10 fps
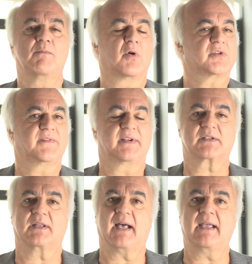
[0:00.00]
most of
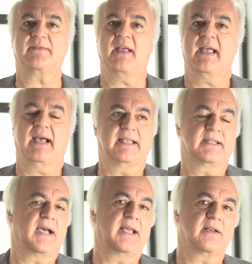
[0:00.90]
his life, and he
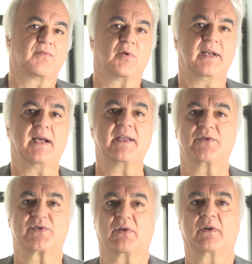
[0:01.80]
died at 49
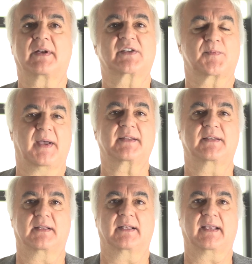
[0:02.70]
years old
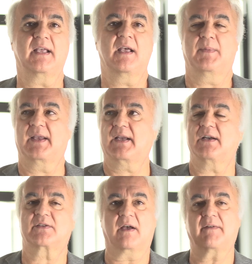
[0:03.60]
unexpectedly
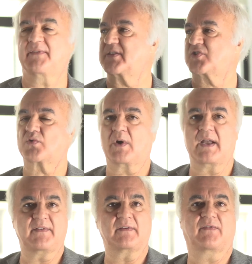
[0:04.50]
because of this
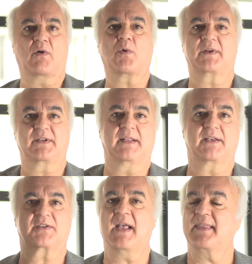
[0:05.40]
striving forward to
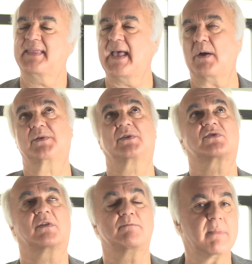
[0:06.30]
this. That was a
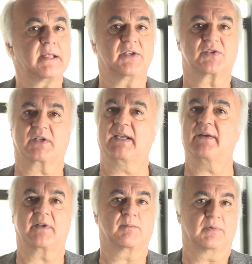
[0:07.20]
tremendous
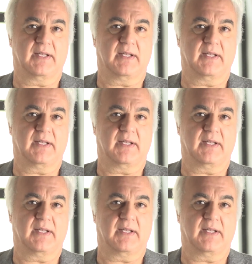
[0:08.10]
gift and